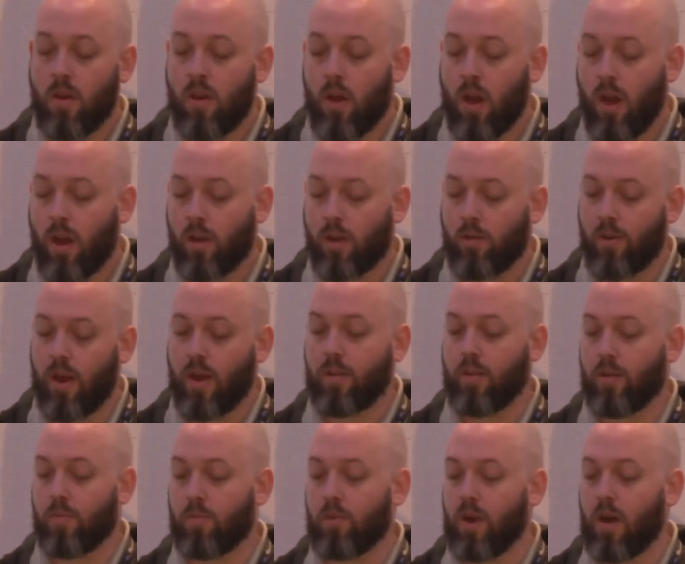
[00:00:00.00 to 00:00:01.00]
uh,
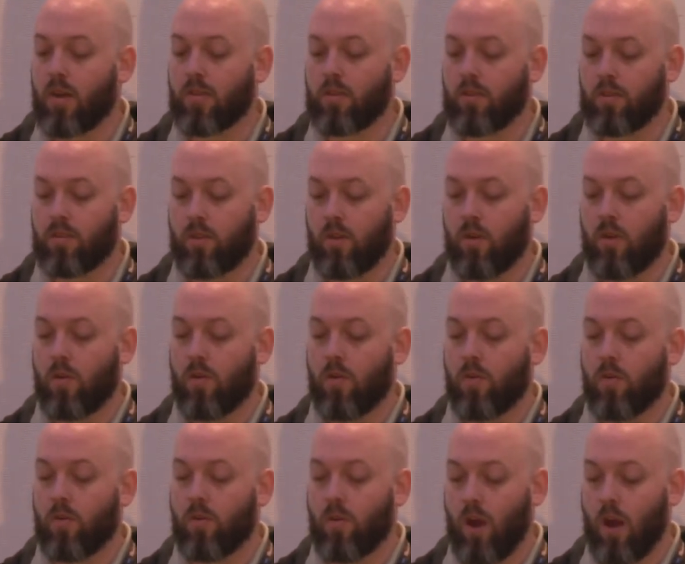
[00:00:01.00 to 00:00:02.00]
granular process. So
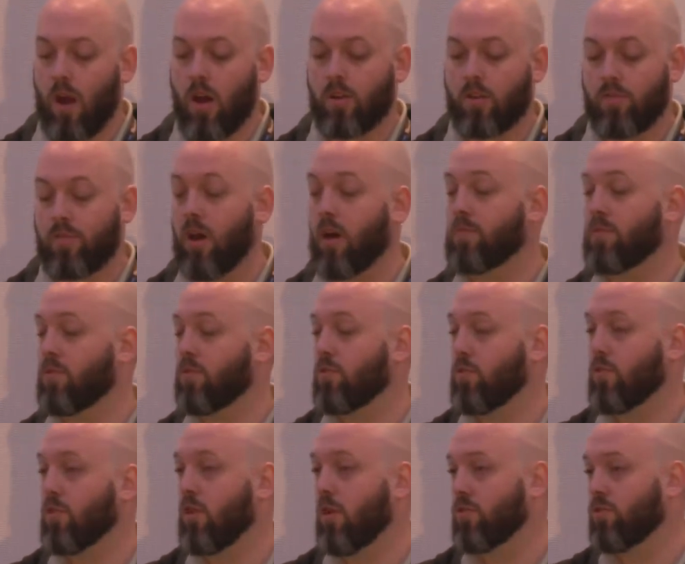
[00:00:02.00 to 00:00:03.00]
uh, developed this
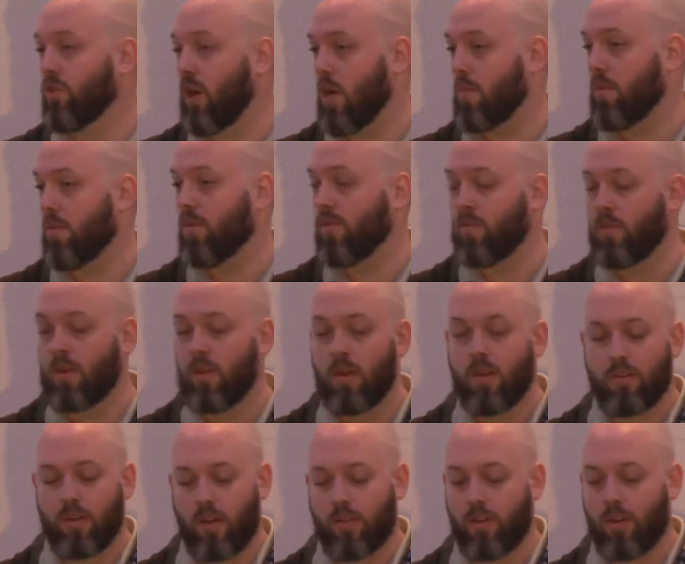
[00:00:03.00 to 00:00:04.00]
tool called Trommel.
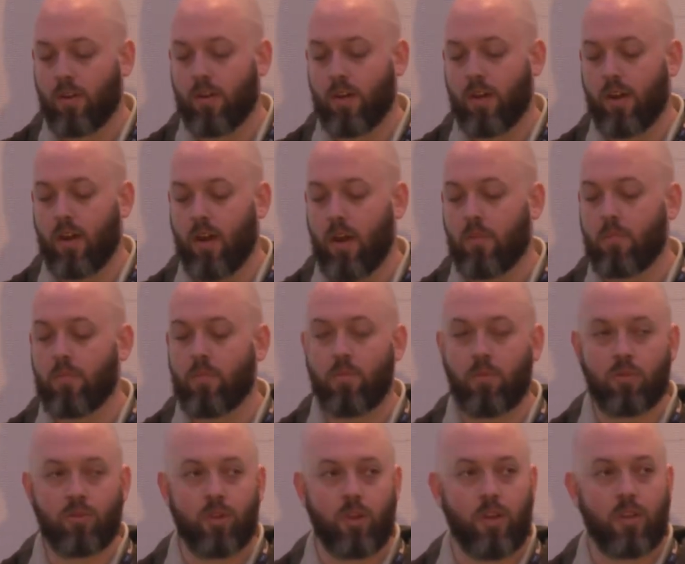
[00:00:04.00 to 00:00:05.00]
It's out there on GitHub.
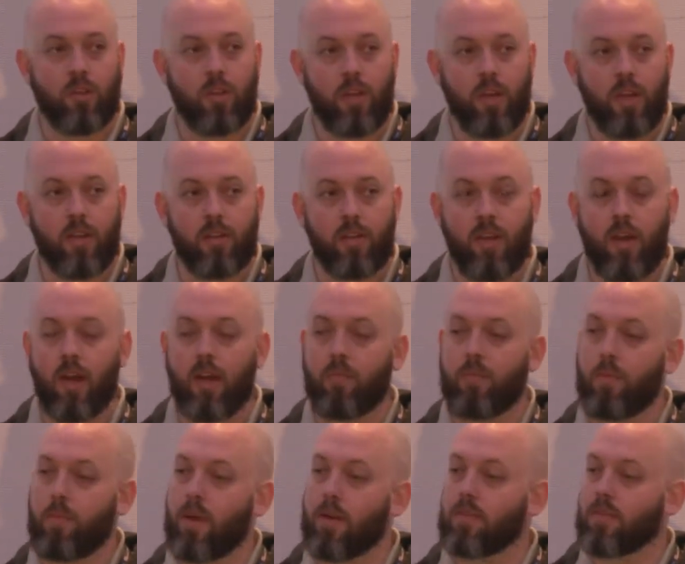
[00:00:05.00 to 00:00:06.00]
We'll show you the link at the end.
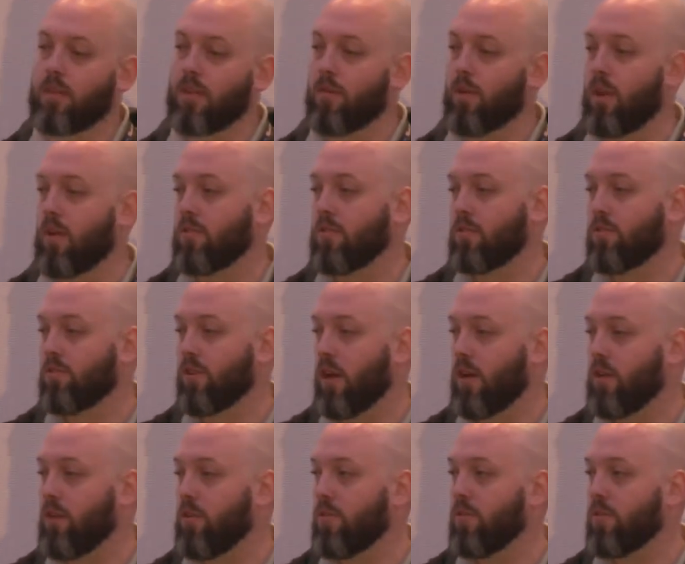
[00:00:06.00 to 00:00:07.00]
But basically, what I was just
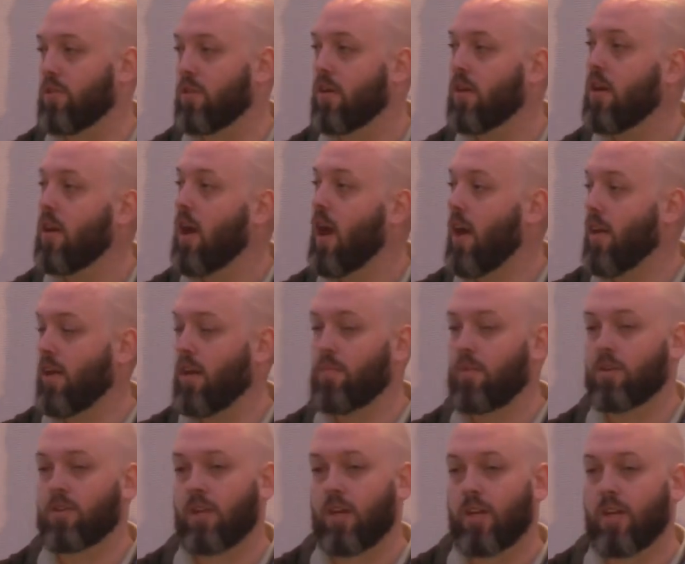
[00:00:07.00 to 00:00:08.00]
trying to do is highlight a
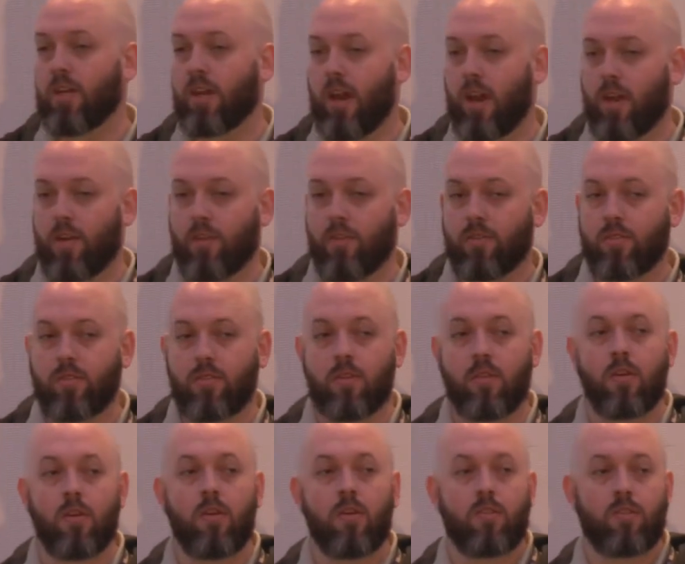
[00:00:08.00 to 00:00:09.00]
bunch of indicators
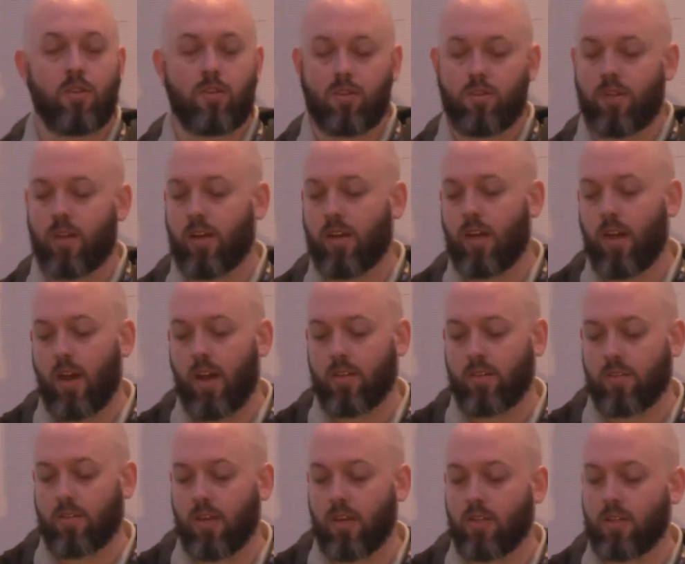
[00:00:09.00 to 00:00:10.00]
such as like
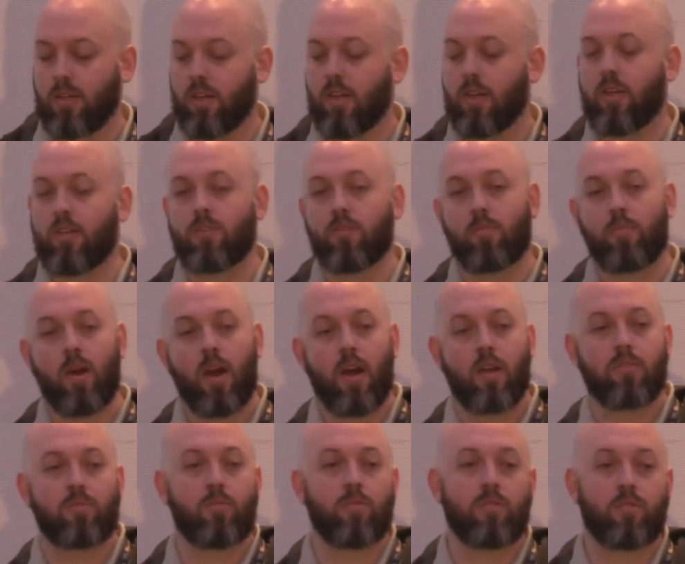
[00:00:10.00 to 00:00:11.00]
SSH keys or
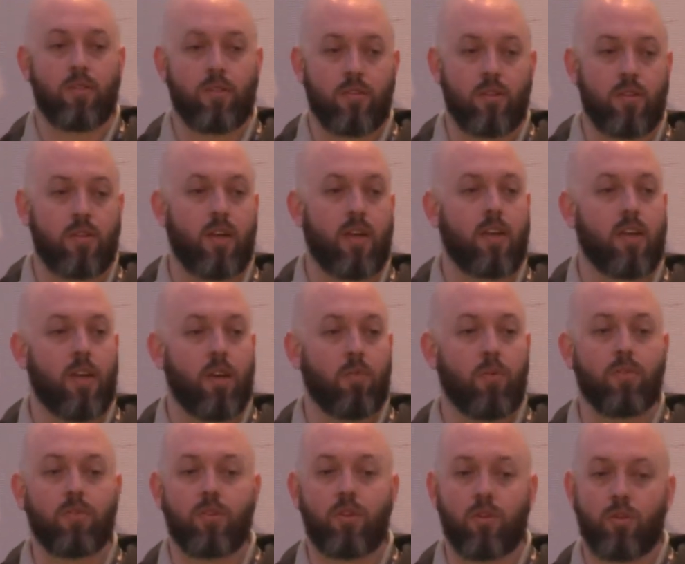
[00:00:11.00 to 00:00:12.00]
passwords or things like that,
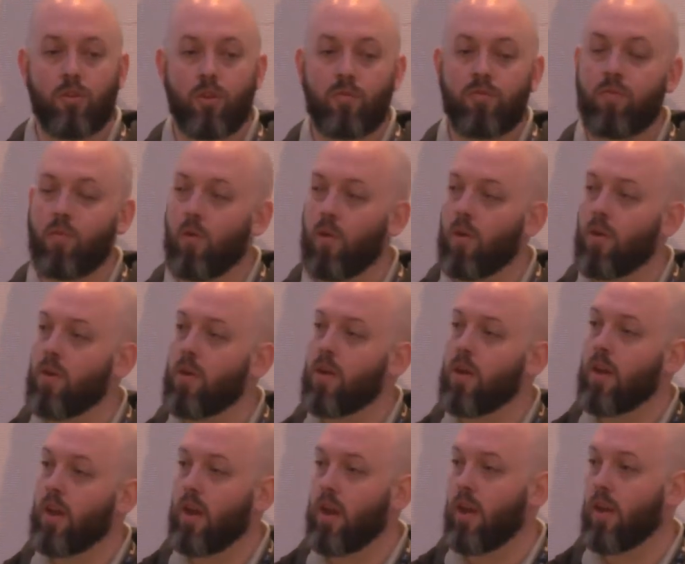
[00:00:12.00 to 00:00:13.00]
keywords that you can look for
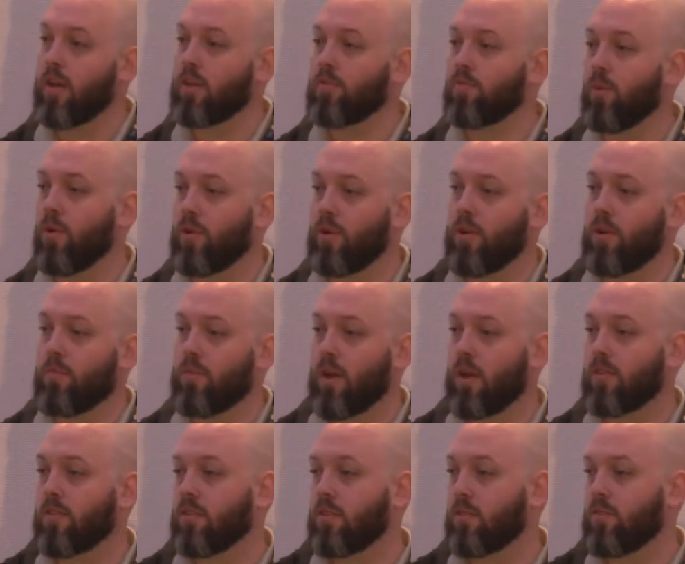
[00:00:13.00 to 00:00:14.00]
in exploited
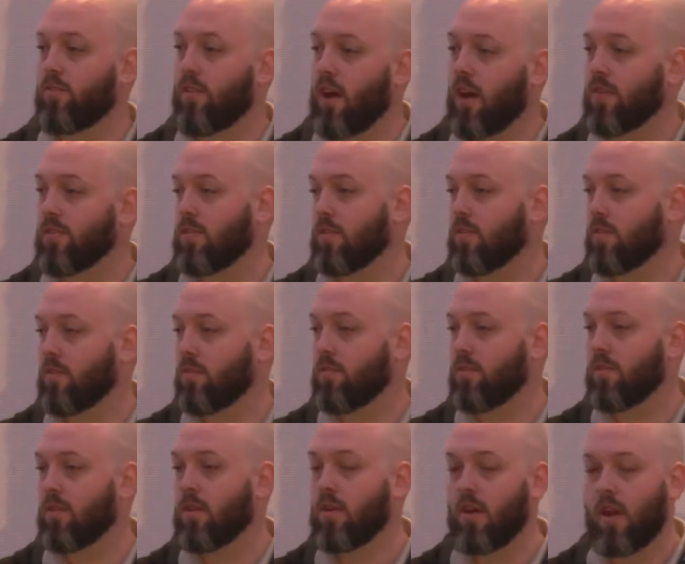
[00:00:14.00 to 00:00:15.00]
embedded system file
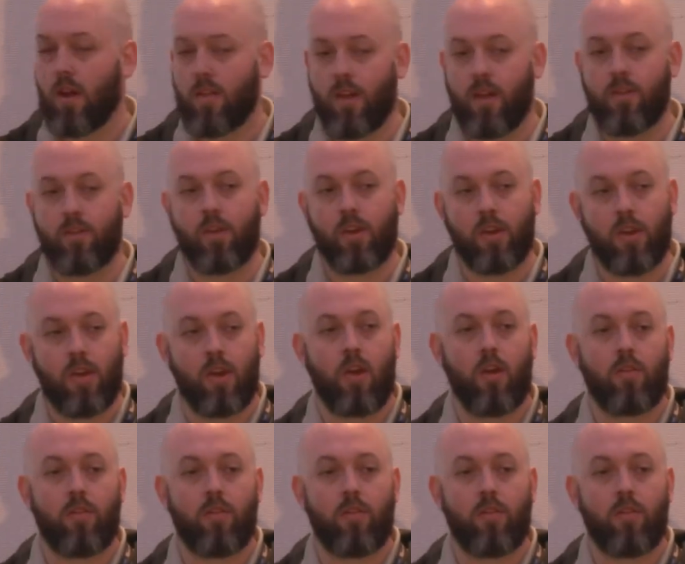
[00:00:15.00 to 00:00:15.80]
systems. And then you can key on